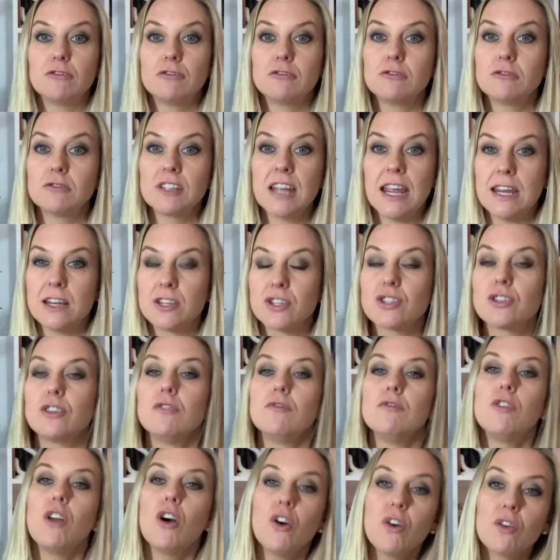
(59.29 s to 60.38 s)
or takes too
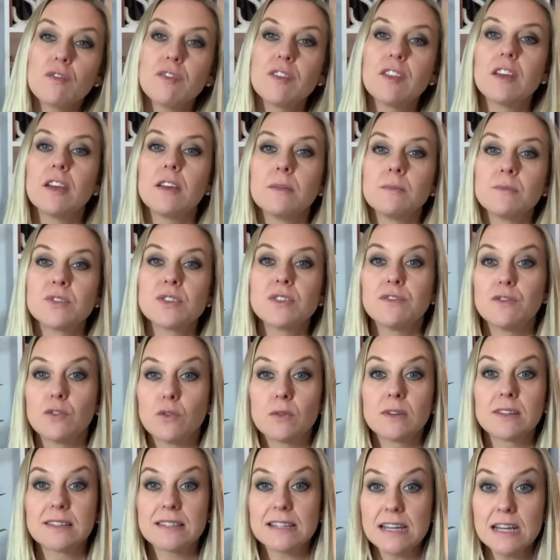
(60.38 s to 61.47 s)
long for them to
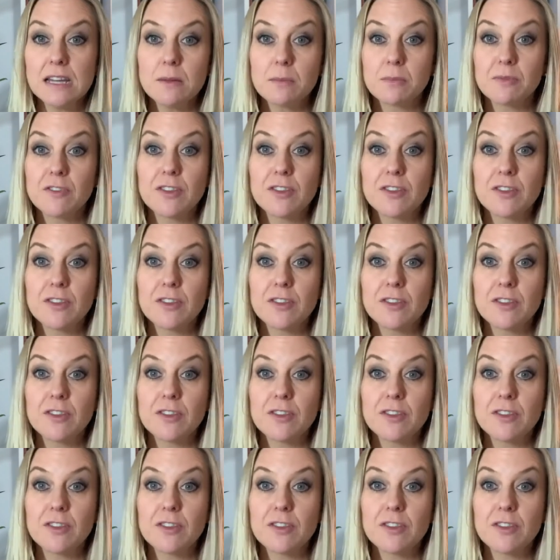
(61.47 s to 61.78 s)
fall asleep